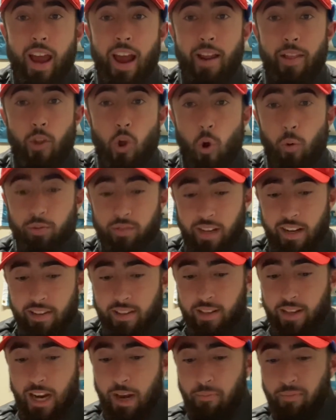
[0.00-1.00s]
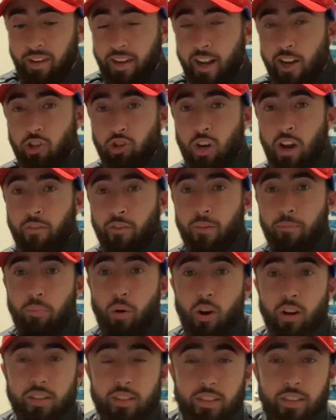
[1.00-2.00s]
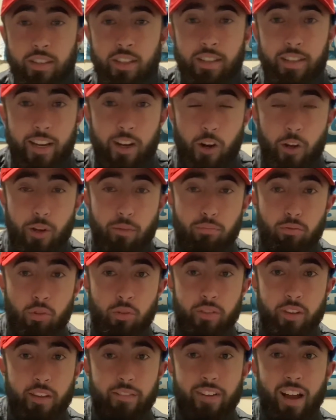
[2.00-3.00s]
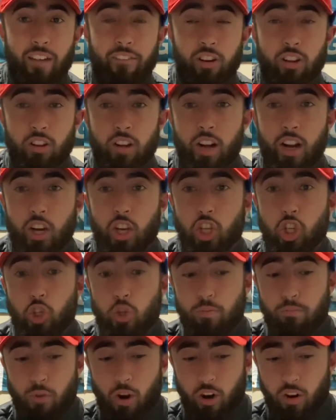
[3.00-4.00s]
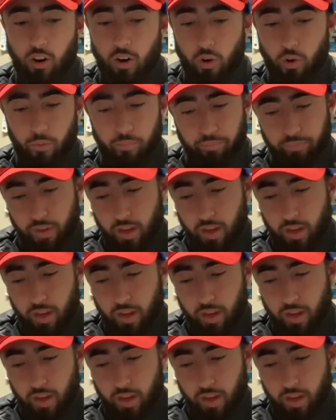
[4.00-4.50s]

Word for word: End of the homestand today, they got to travel to Boston, take on the Bruins at 5 o'clock tomorrow.